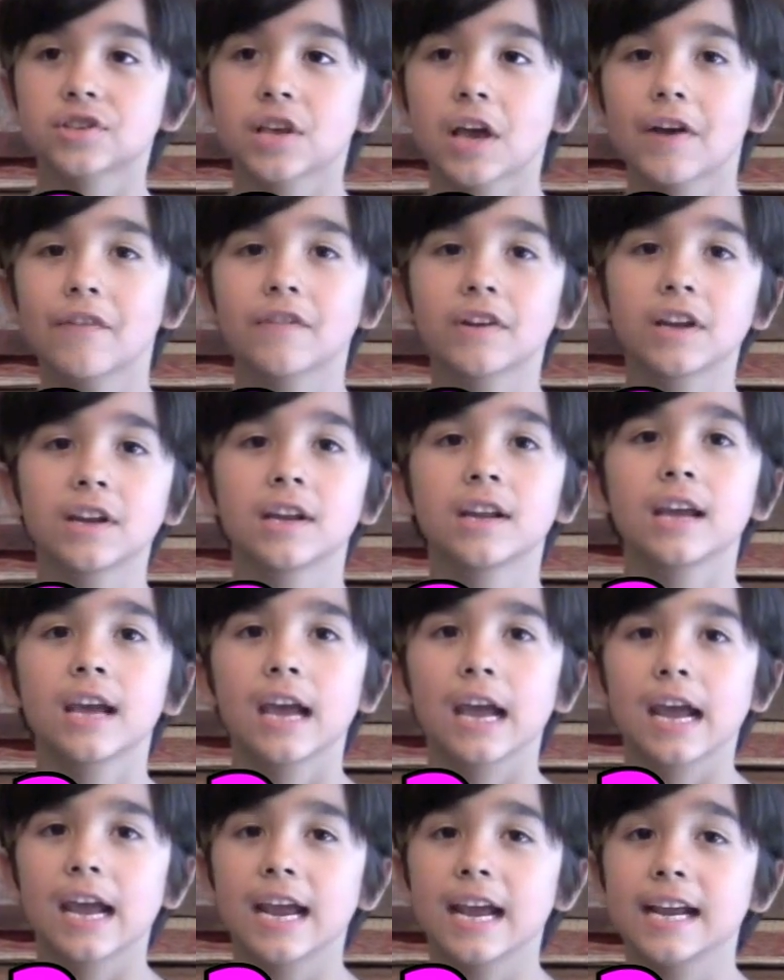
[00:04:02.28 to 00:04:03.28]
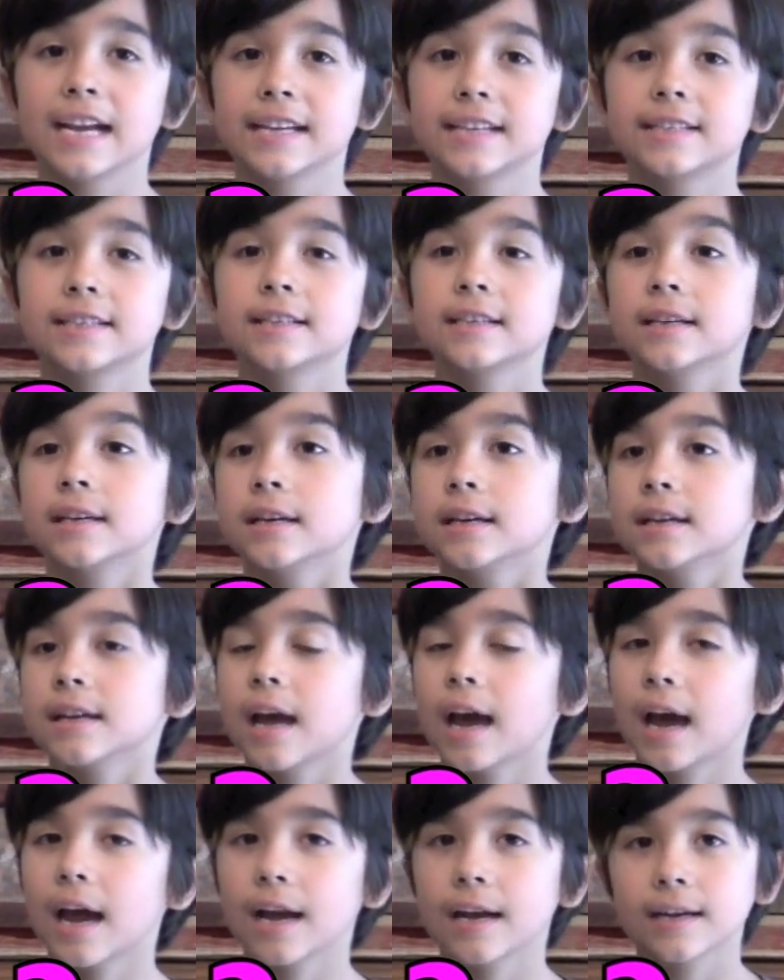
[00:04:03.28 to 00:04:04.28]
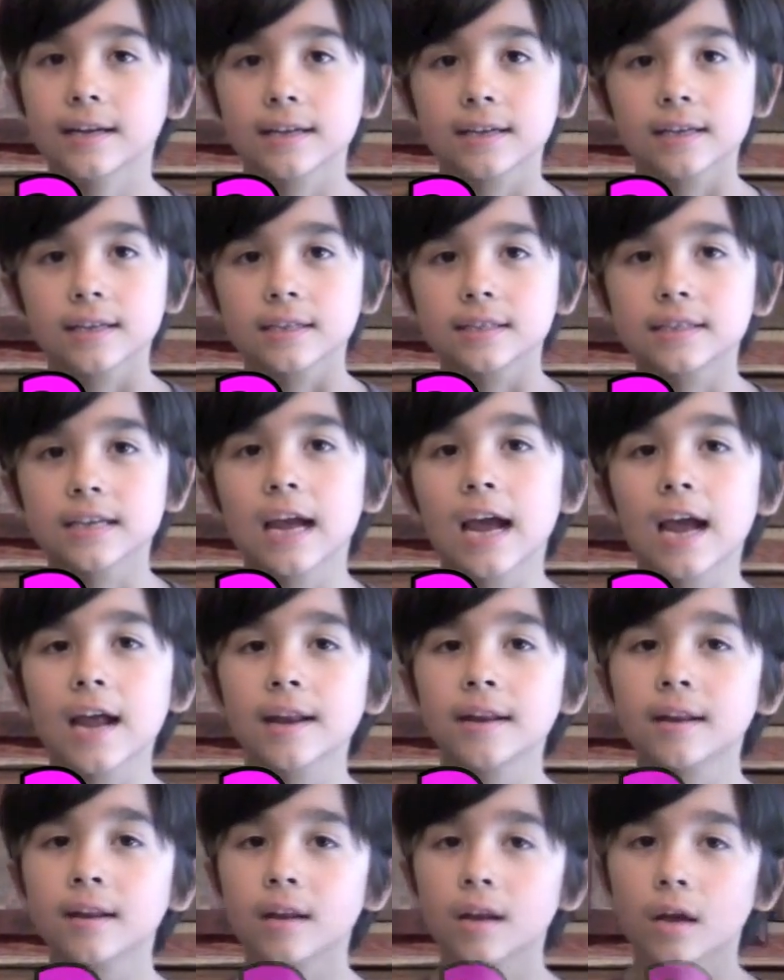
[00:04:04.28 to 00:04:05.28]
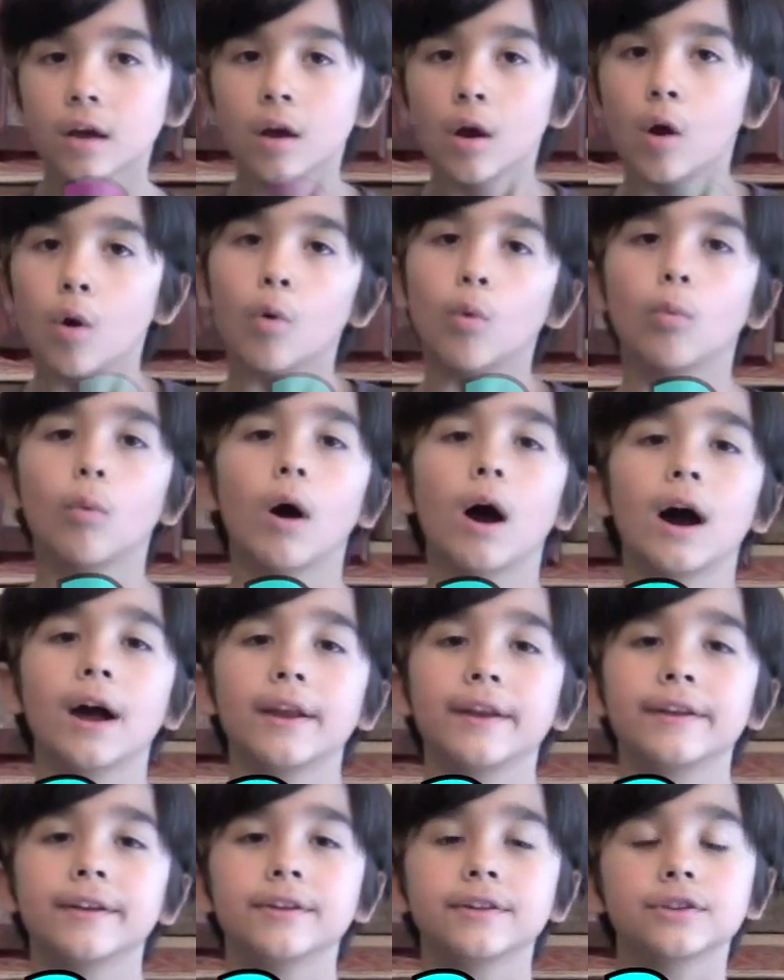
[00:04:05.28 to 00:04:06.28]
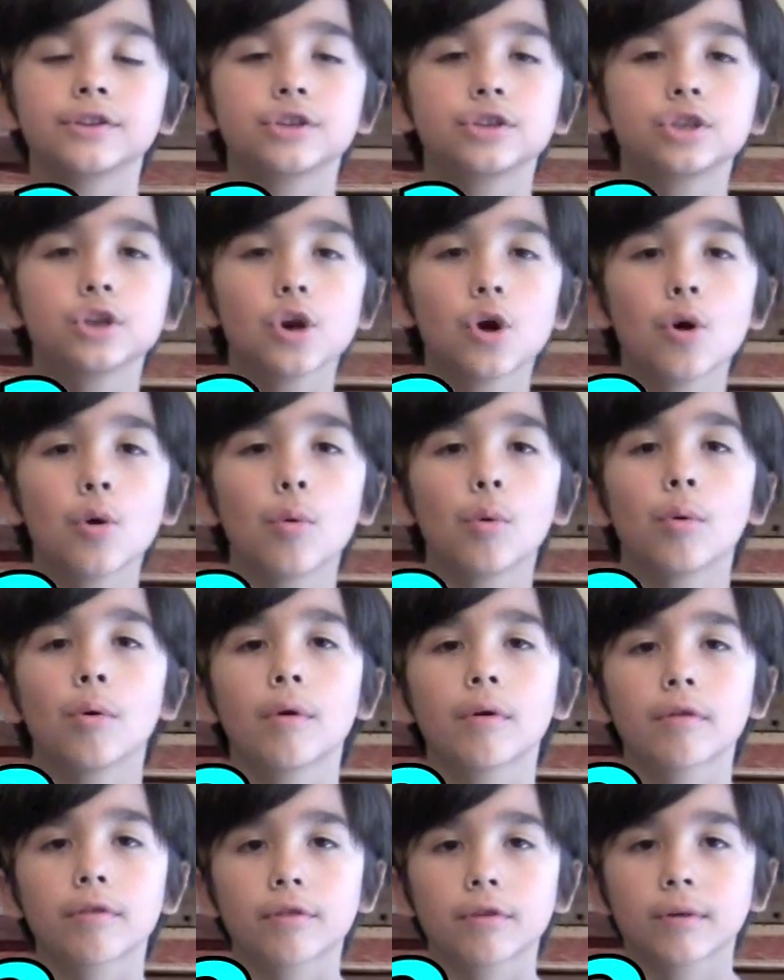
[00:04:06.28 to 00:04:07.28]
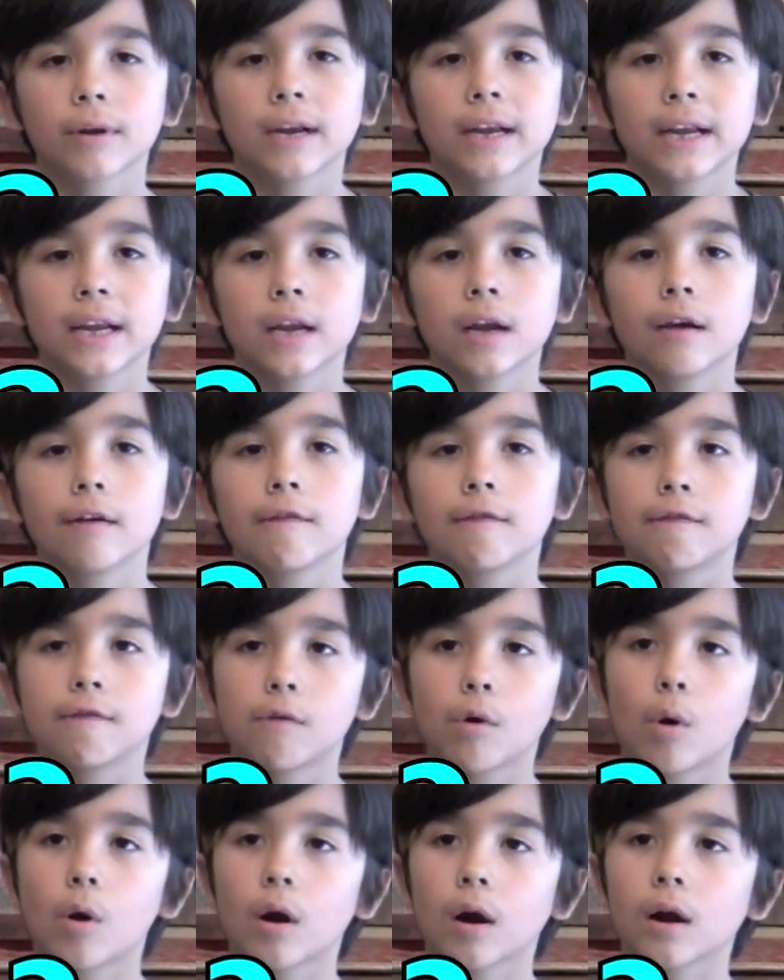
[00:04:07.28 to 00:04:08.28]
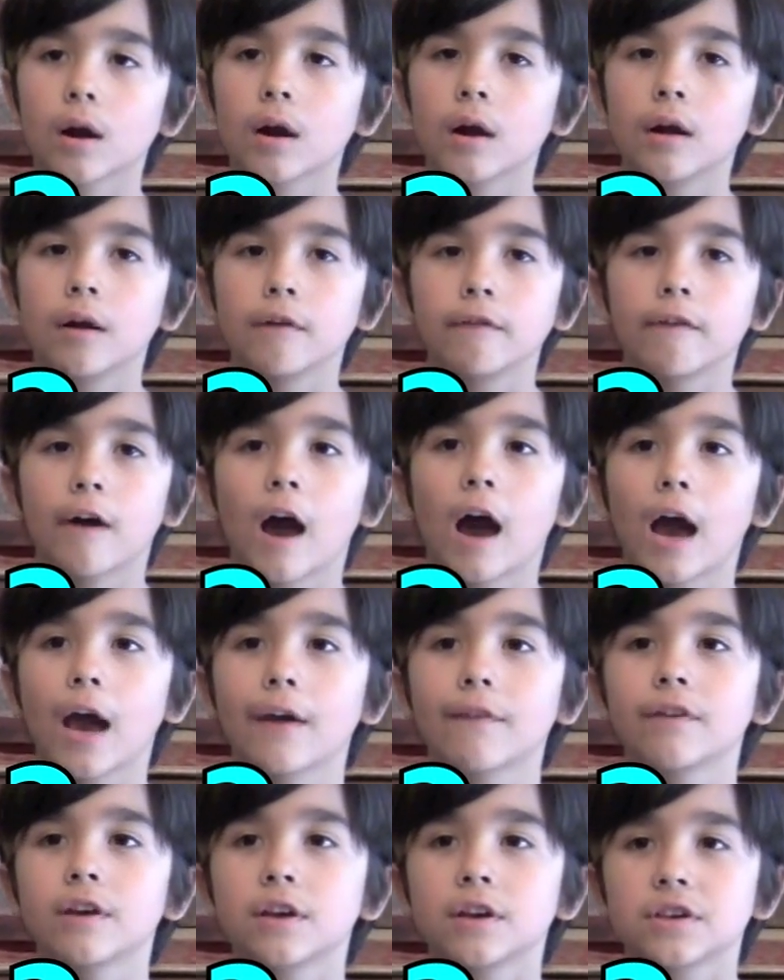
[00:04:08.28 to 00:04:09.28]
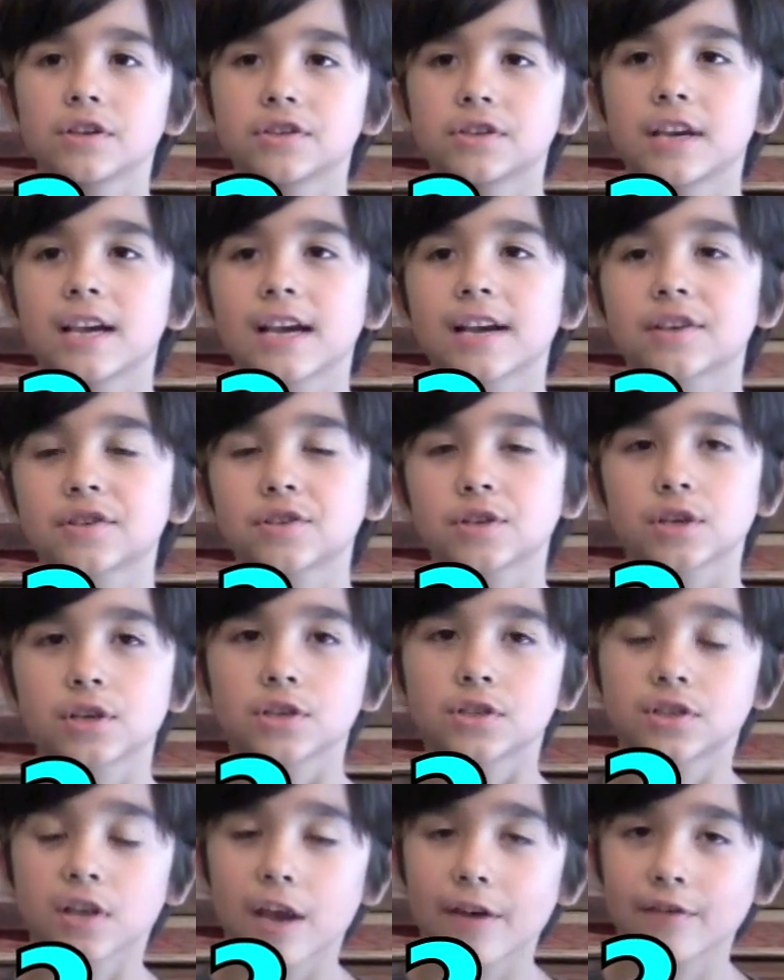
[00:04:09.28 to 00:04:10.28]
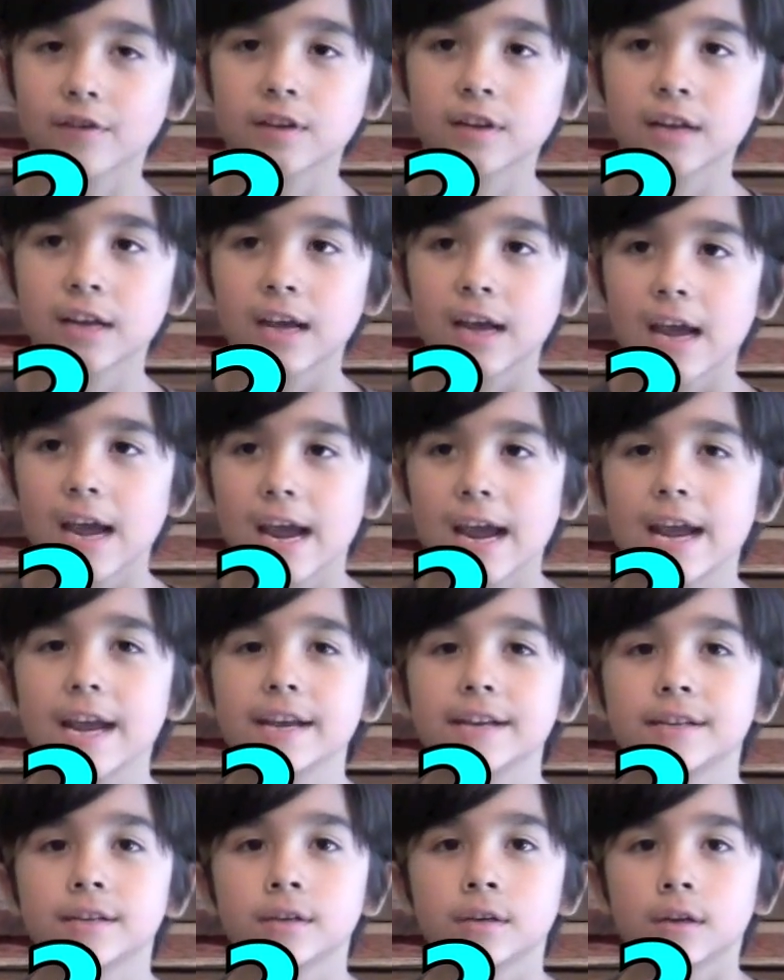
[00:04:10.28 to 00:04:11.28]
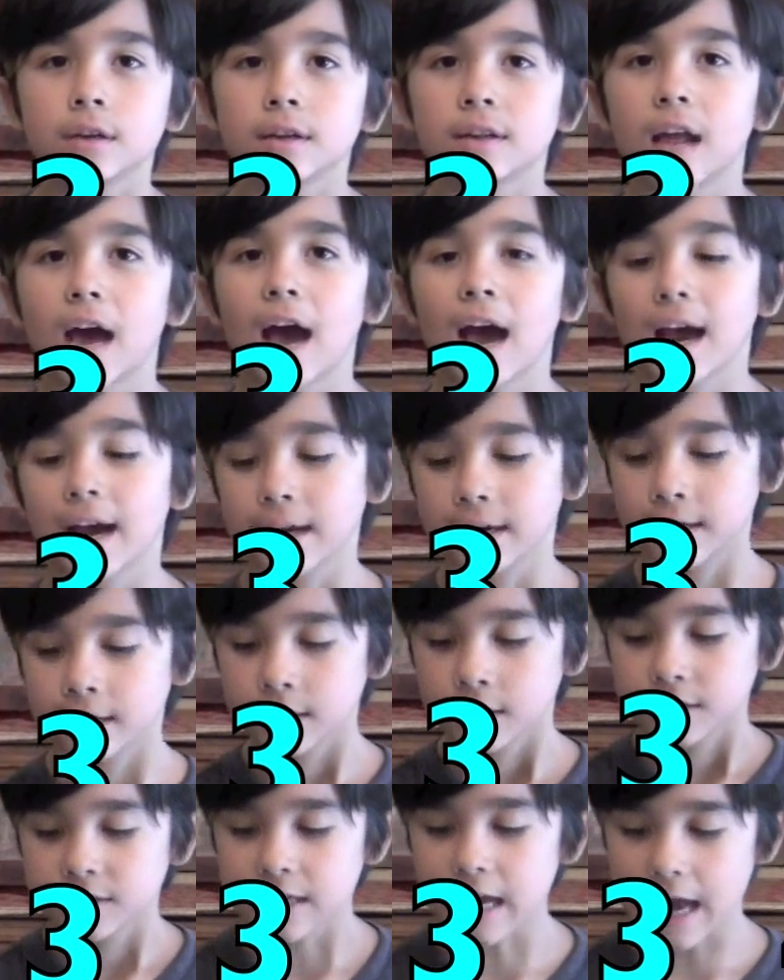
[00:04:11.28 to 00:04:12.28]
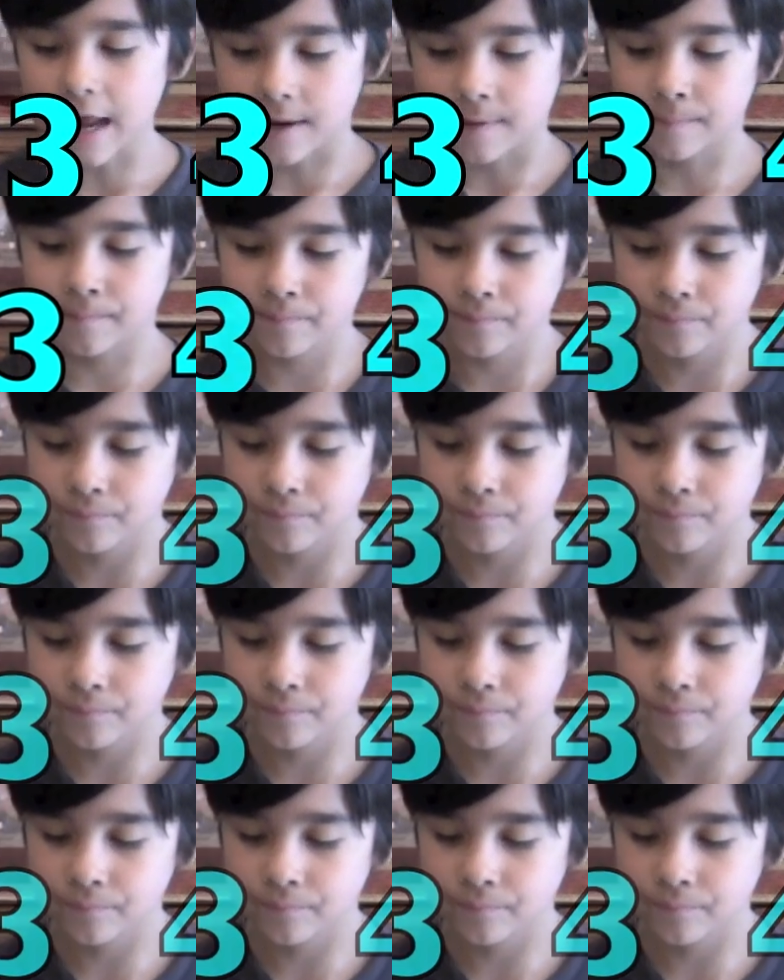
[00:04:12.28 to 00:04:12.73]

seven, eight, nine, ten. One, two, three, four, five, six, seven, eight, nine, ten.